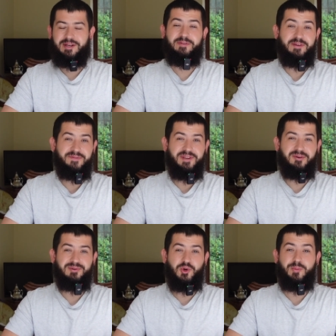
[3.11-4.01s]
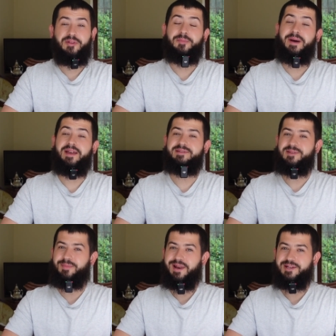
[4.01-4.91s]
and in this video I'll talk about the pains
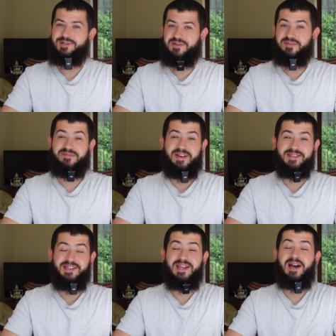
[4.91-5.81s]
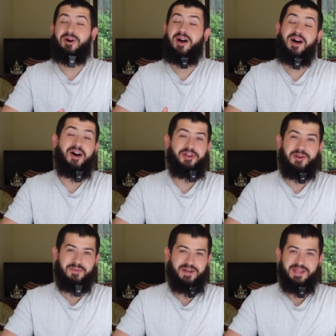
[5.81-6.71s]
and the pleasures of investing our
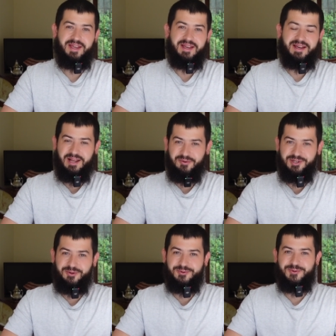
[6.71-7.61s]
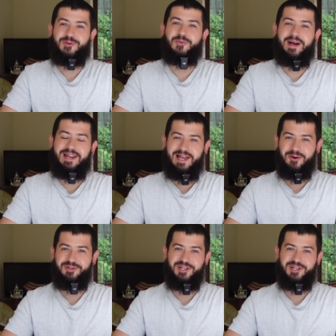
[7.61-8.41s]
hard-earned money in our children's Somali language